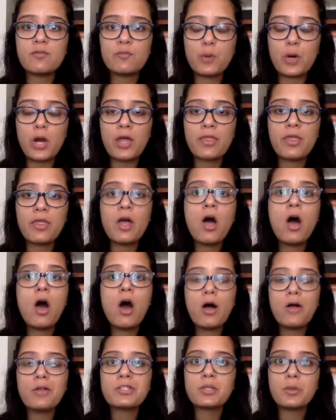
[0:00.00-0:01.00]
breath,
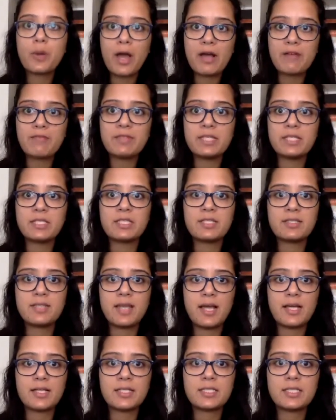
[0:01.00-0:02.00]
also have this
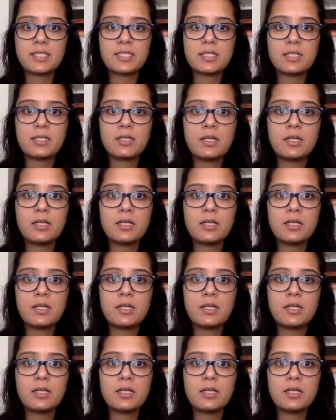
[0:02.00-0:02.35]
assessed.